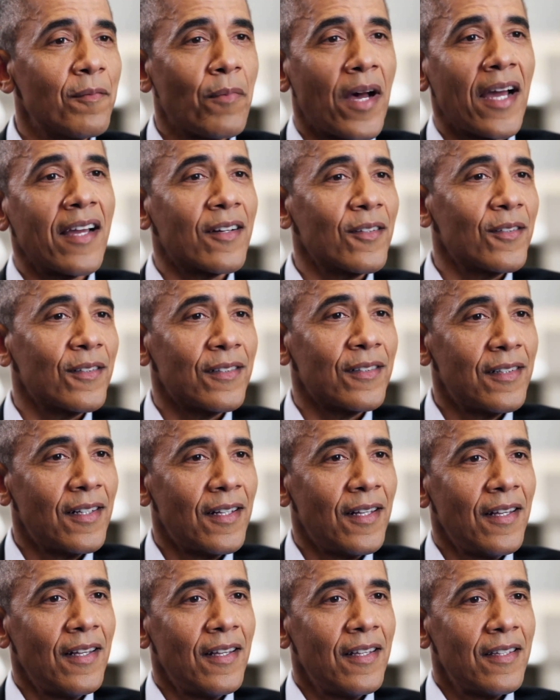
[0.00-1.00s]
that Michael
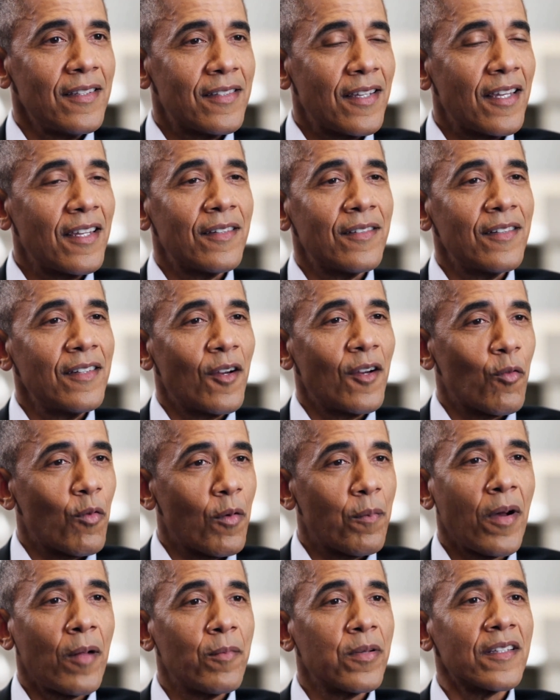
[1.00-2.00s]
said, you know,
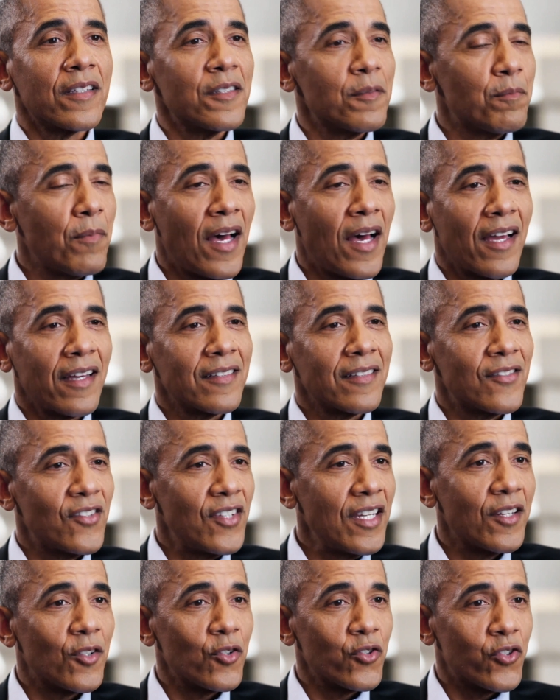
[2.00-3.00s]
Republicans buy
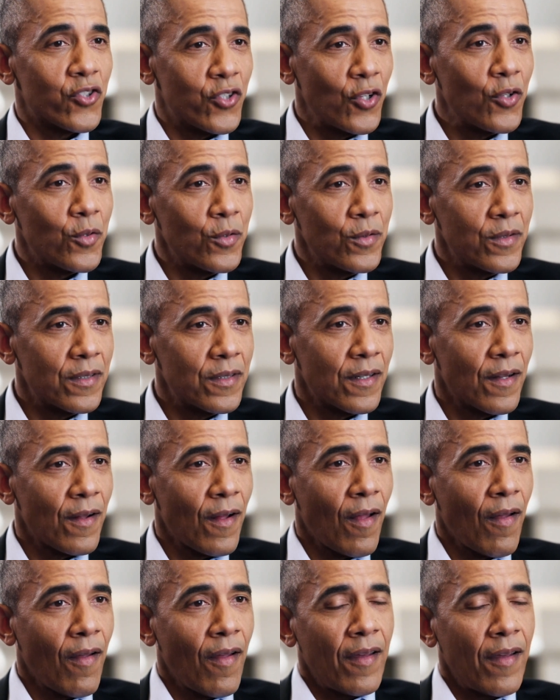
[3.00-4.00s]
sneakers too,
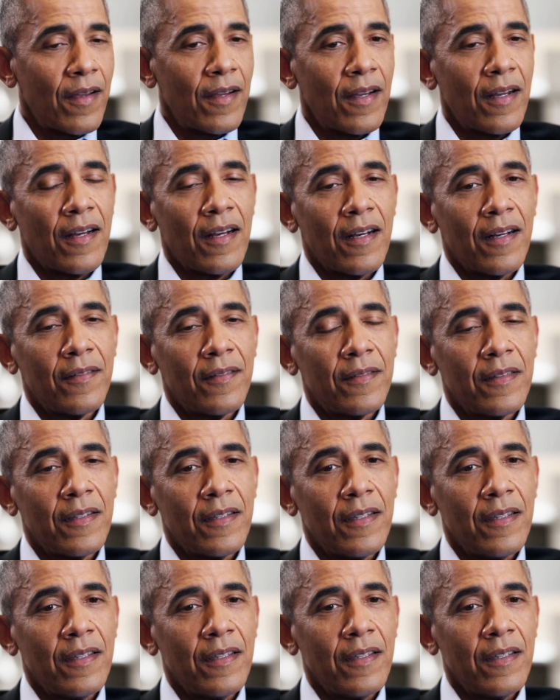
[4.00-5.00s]
uh,
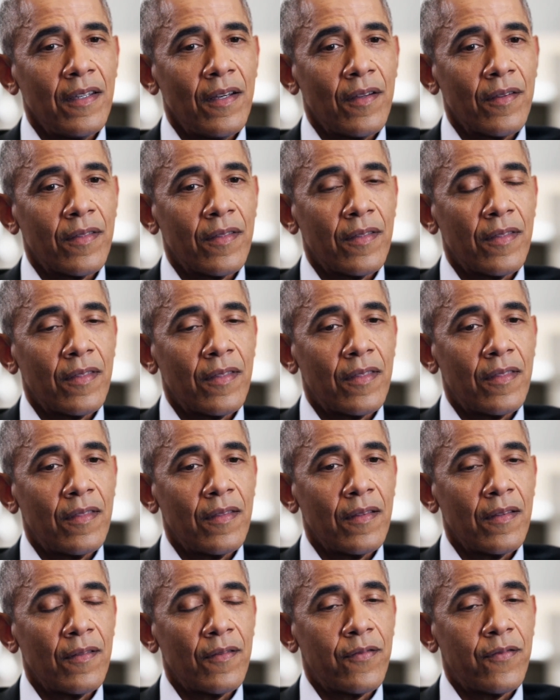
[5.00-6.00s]
you know,
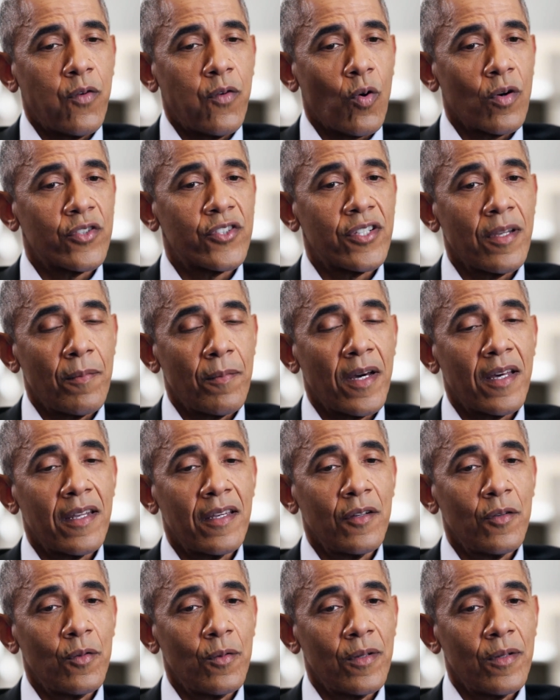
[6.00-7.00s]
for
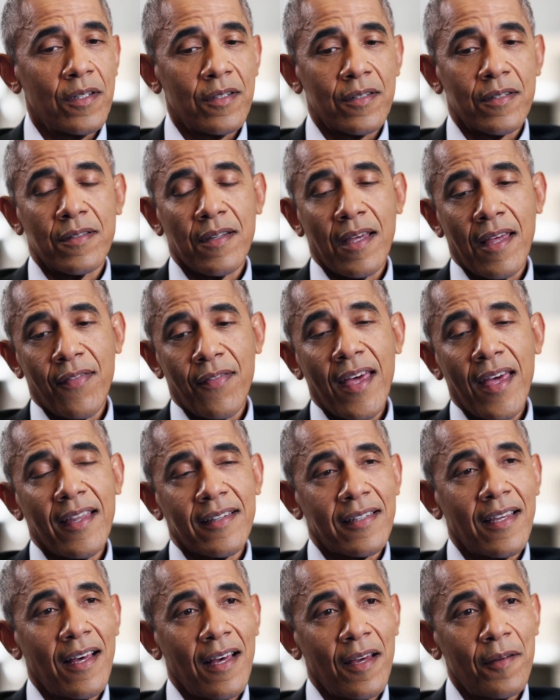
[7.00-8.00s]
somebody who was at
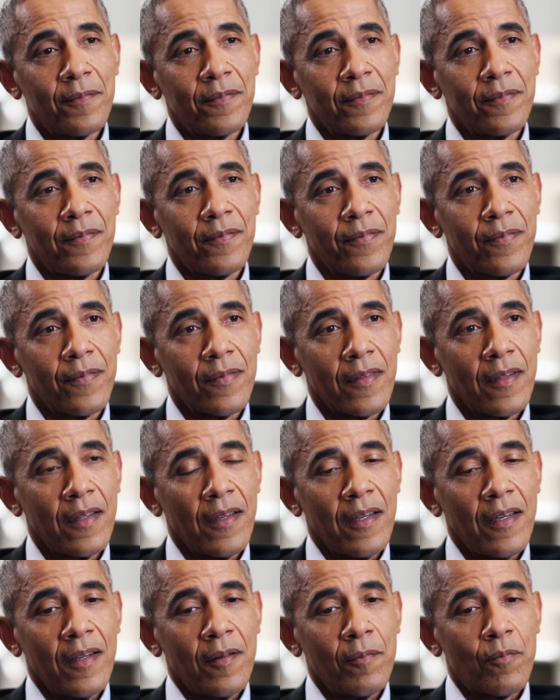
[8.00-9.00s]
that time
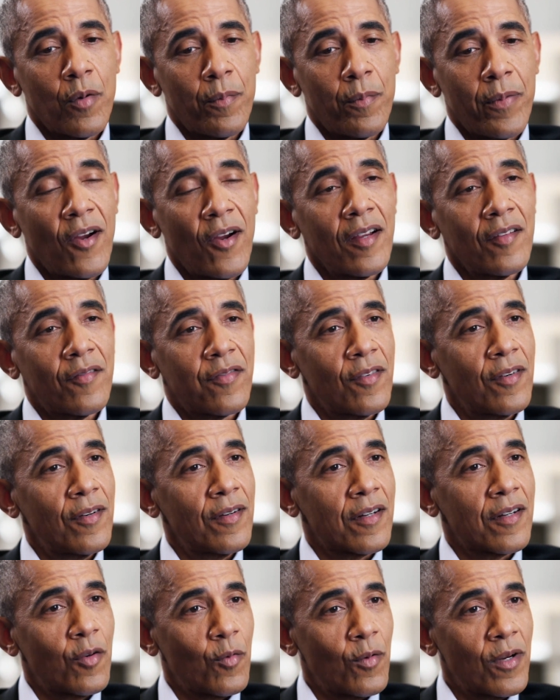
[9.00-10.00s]
preparing
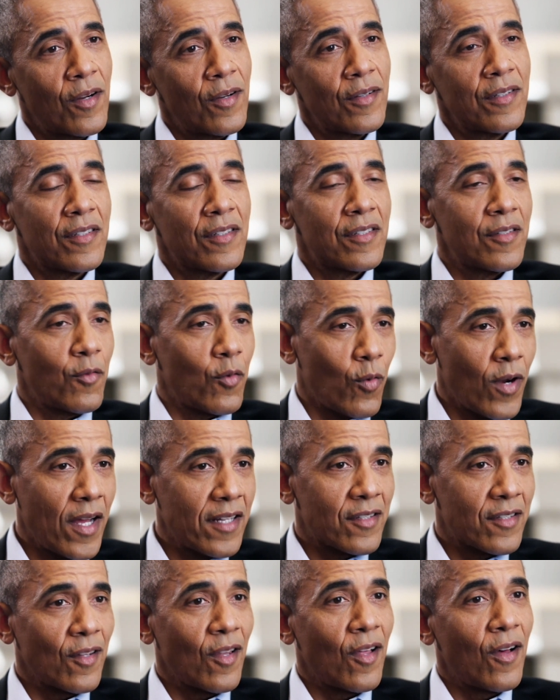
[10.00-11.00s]
for a career in civil
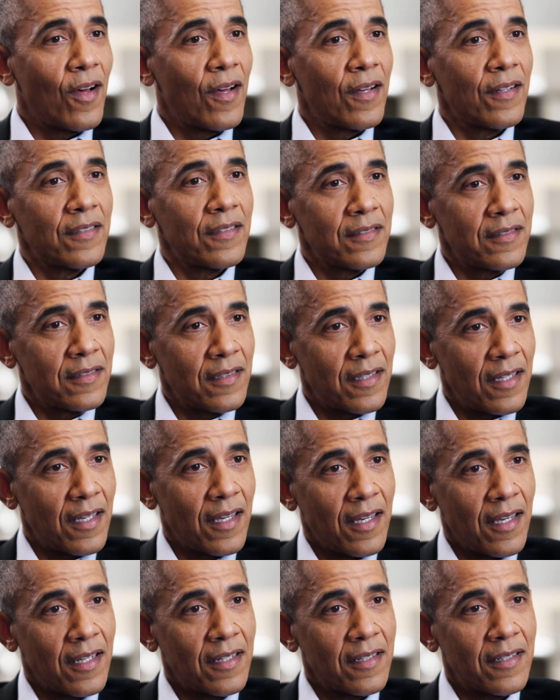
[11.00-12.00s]
rights law
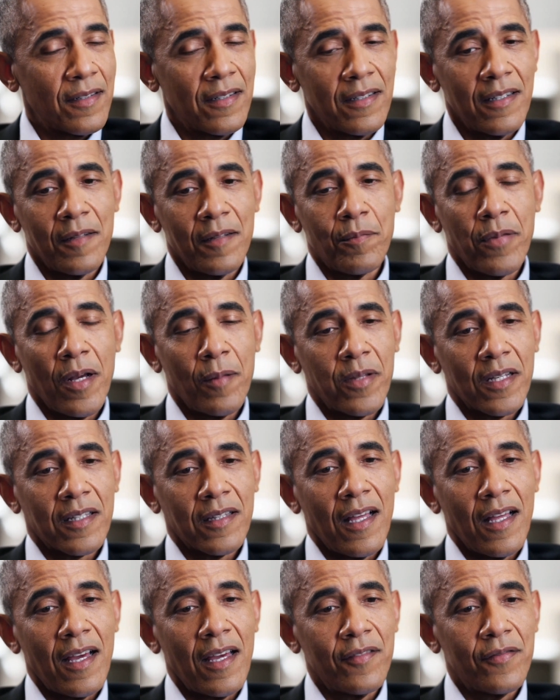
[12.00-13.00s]
and in
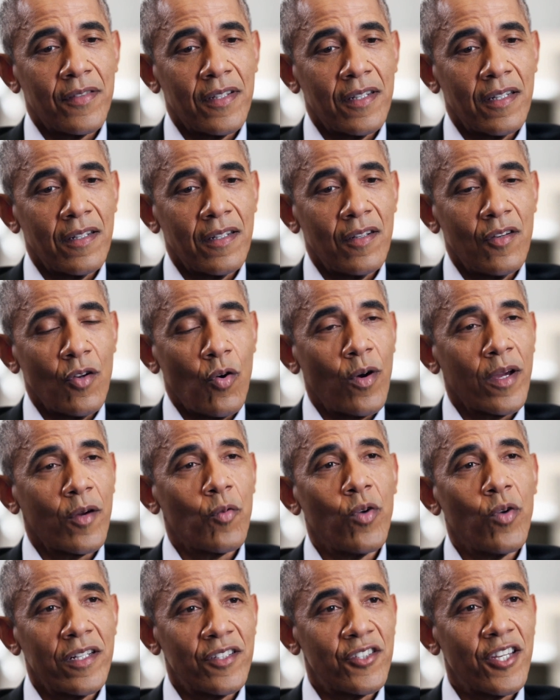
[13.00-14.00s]
public life and
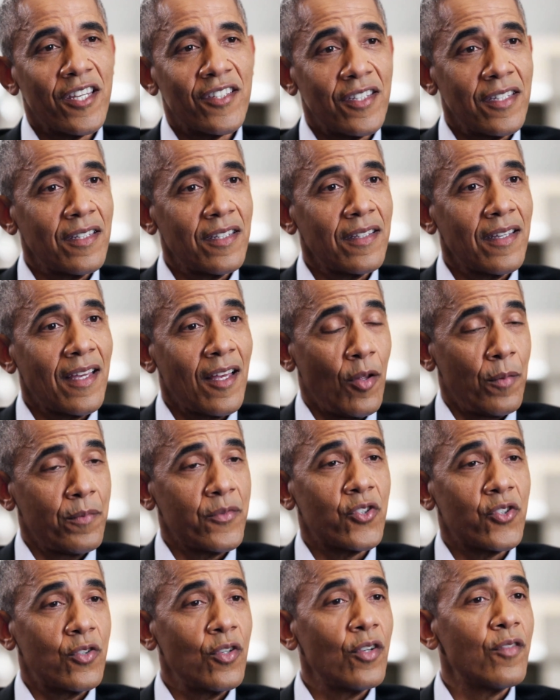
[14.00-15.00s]
knowing what Jesse
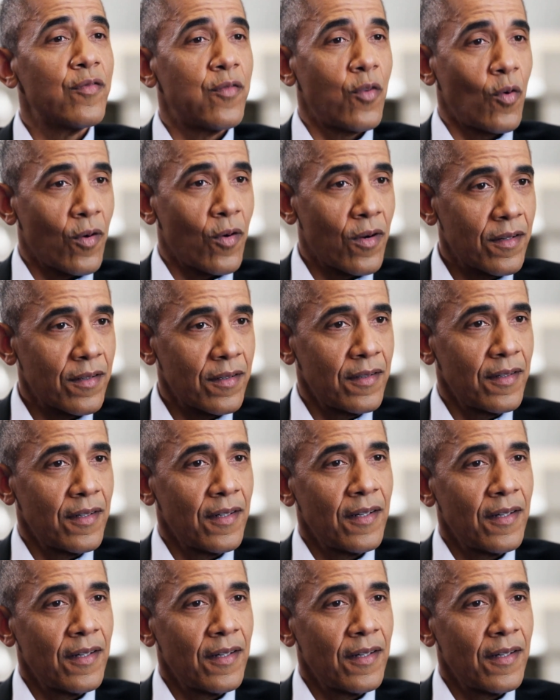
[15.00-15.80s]
Helms stood for,